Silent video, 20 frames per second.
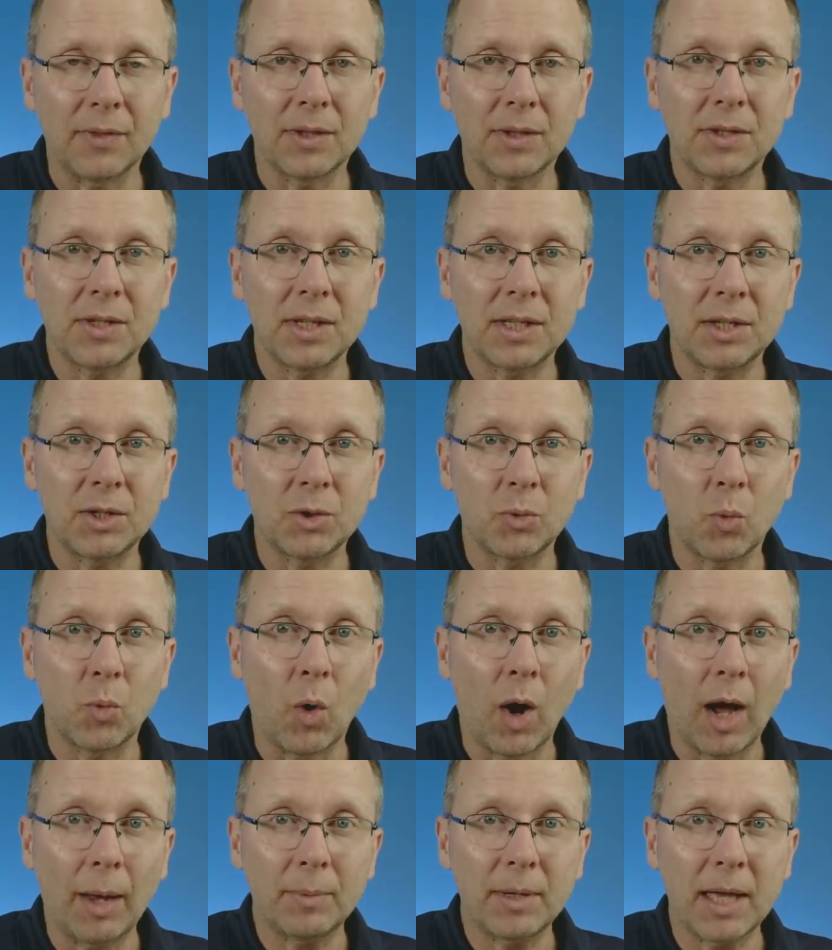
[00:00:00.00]
The sin is
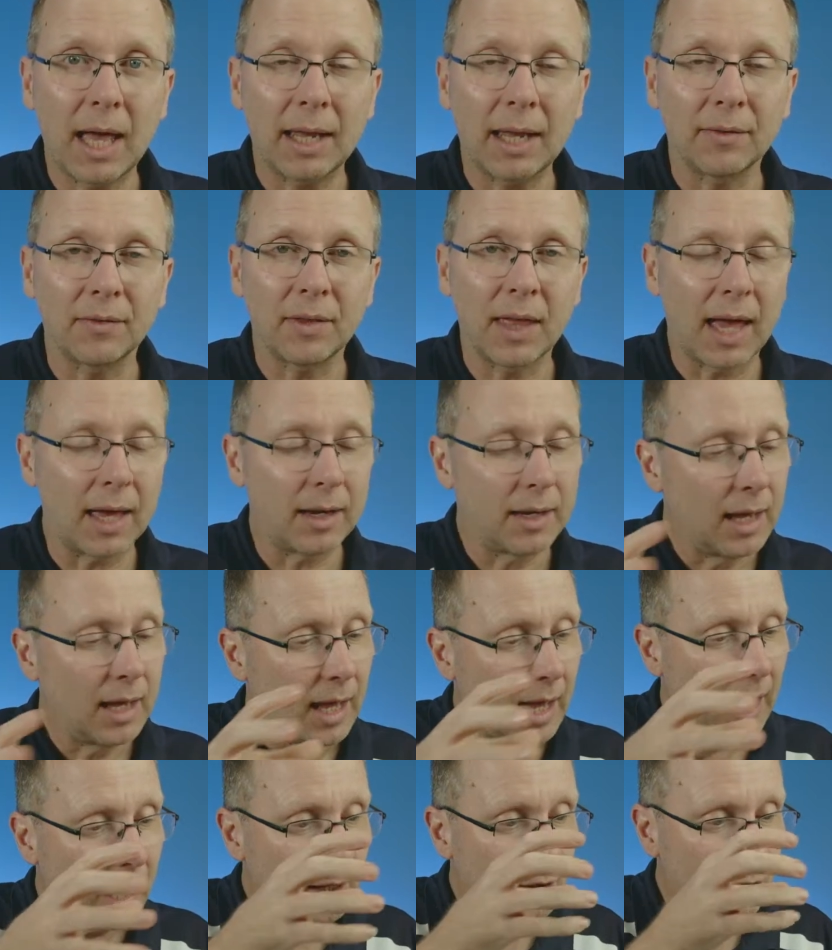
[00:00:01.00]
wiped out of that,
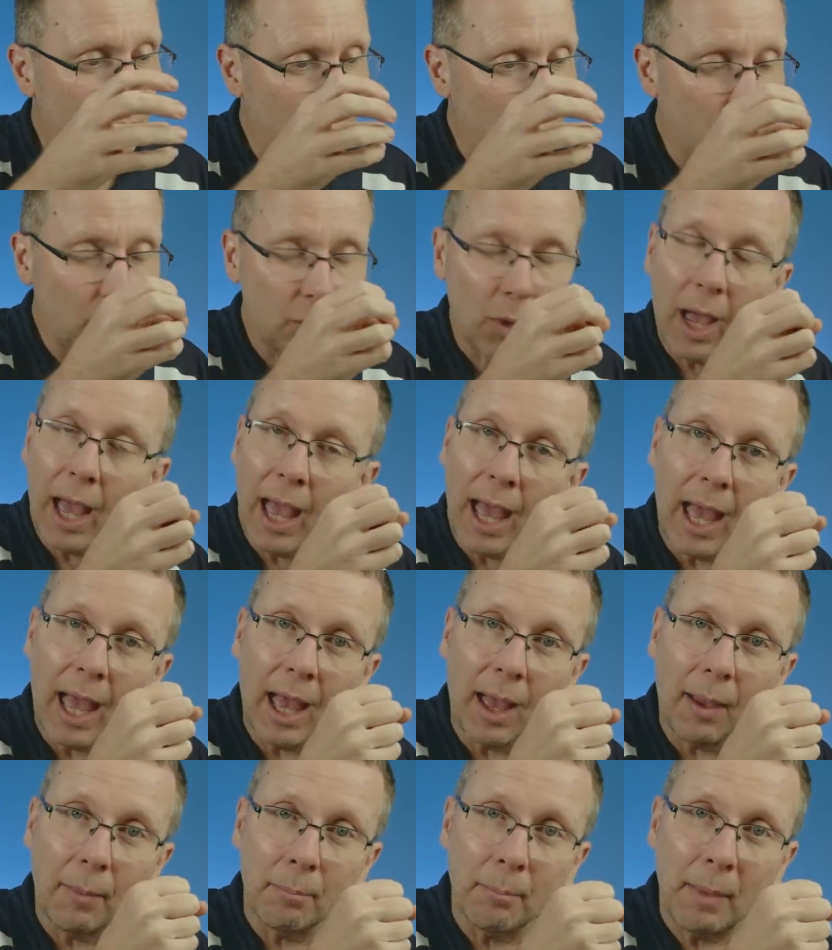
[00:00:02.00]
and you
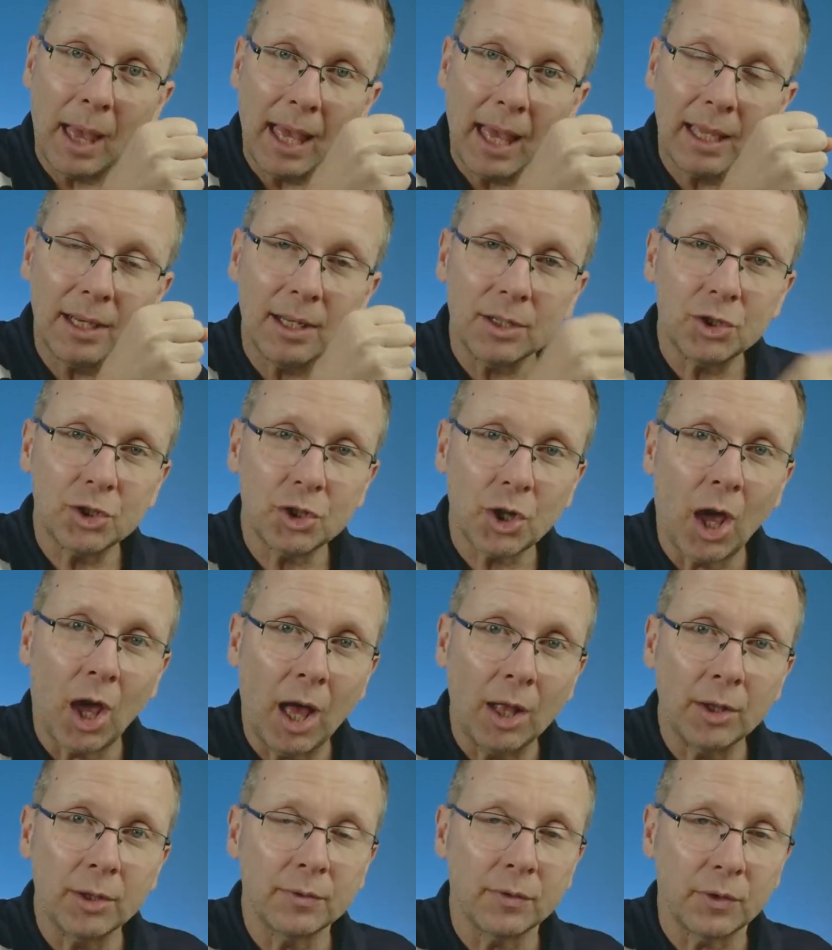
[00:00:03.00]
are made a
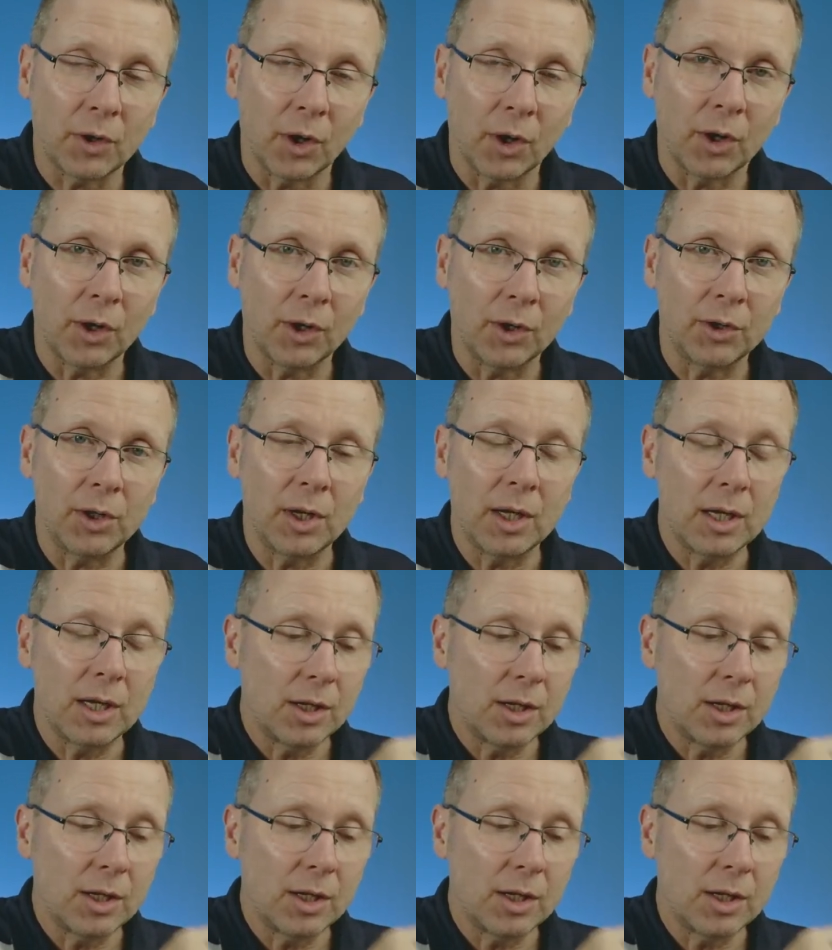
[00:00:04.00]
child of God.